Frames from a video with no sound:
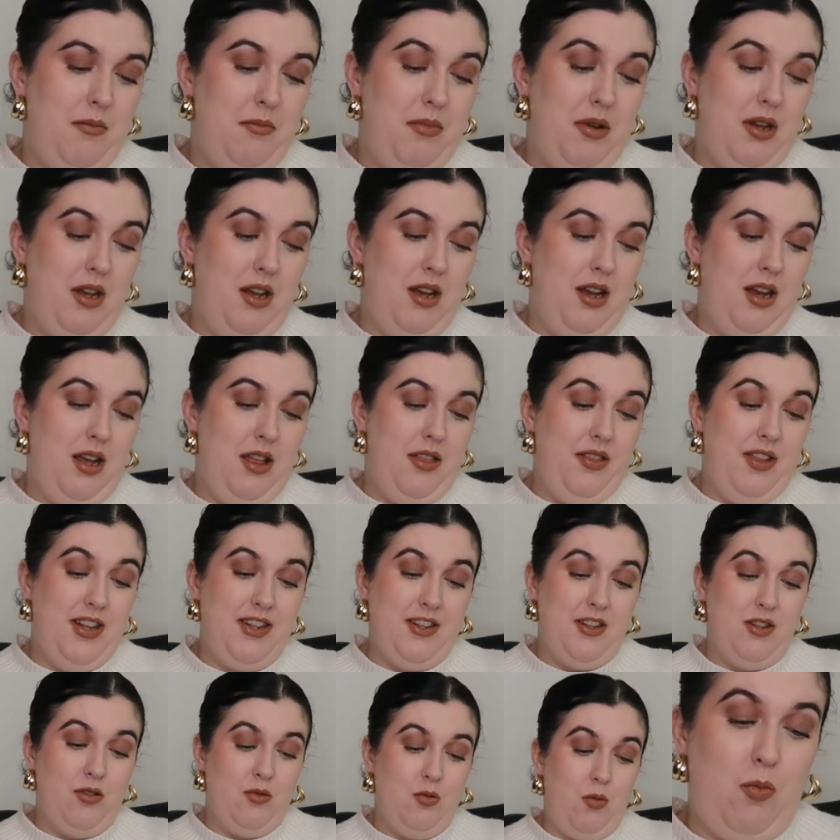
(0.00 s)
but
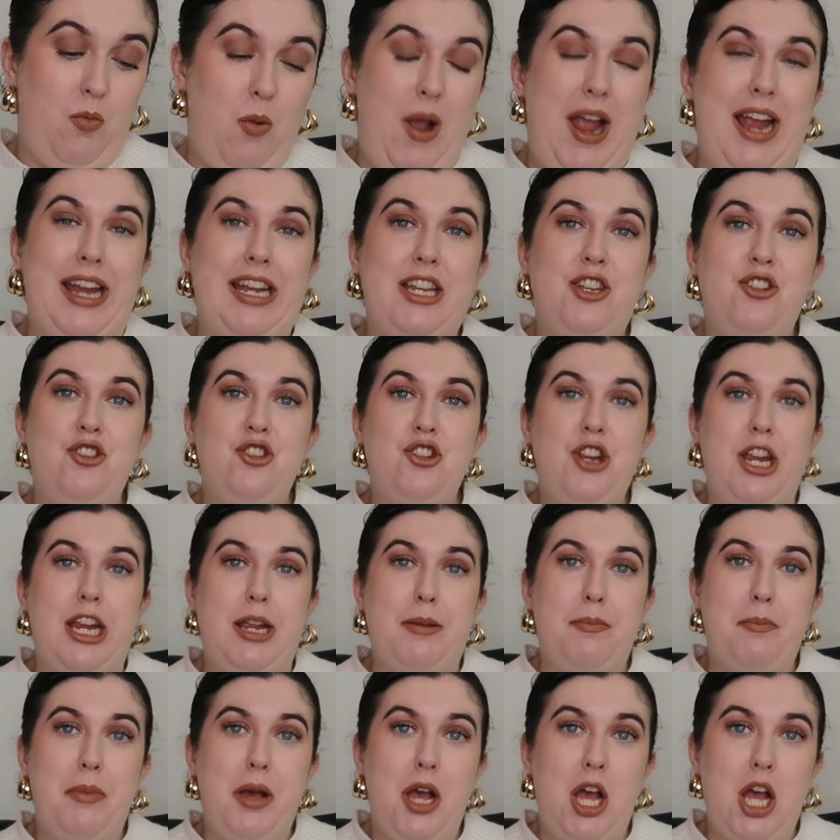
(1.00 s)
this is way
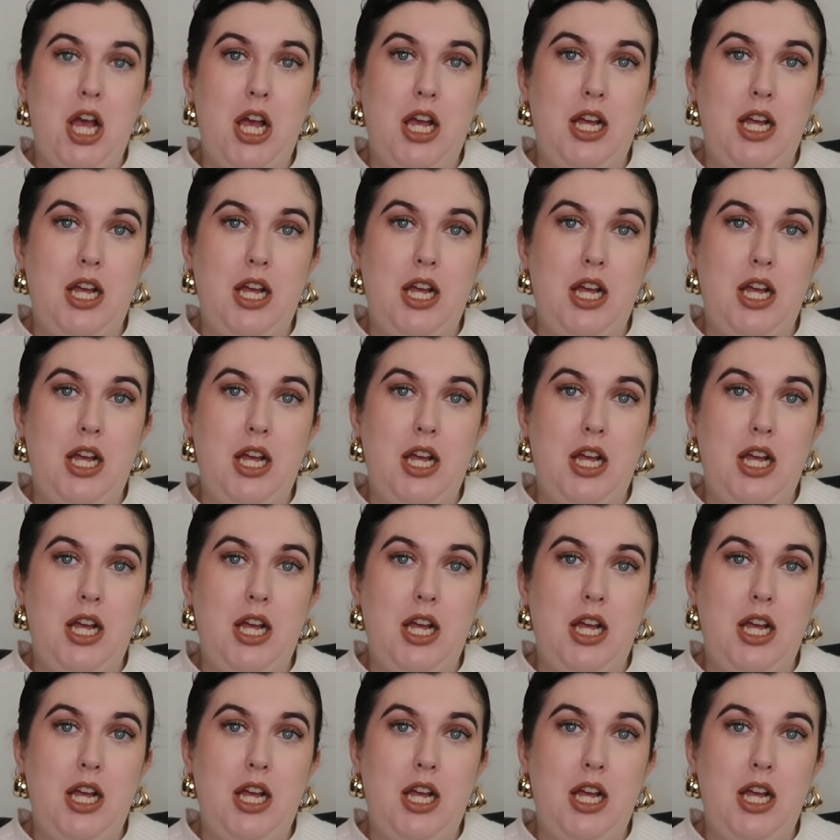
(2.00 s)
cheaper.